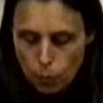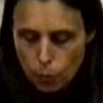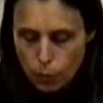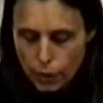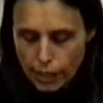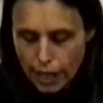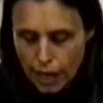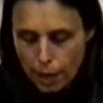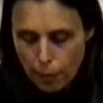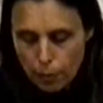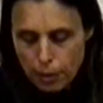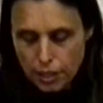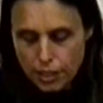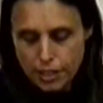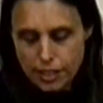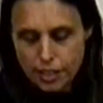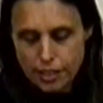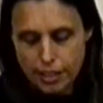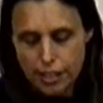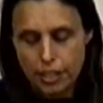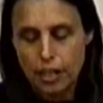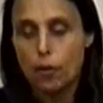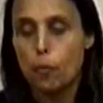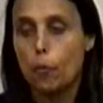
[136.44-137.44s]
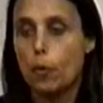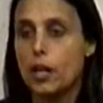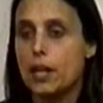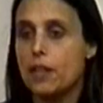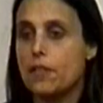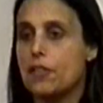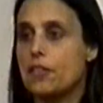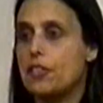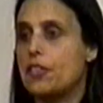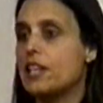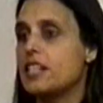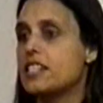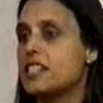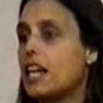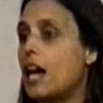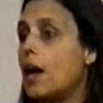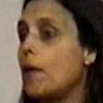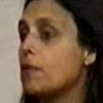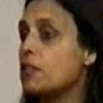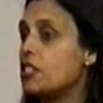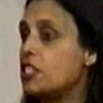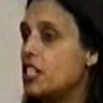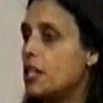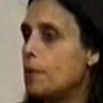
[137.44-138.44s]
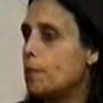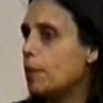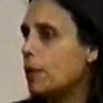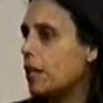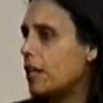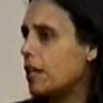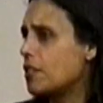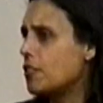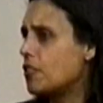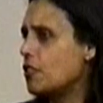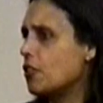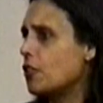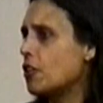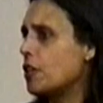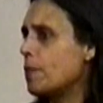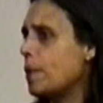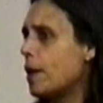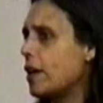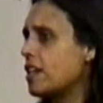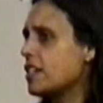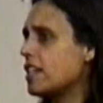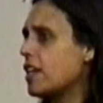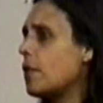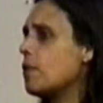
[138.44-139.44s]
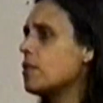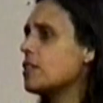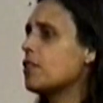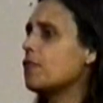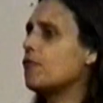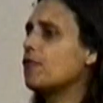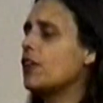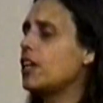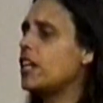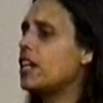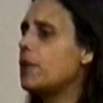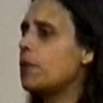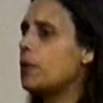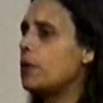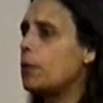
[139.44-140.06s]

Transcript: when I would, you know, one of the things I was deeply concerned about is I was afraid I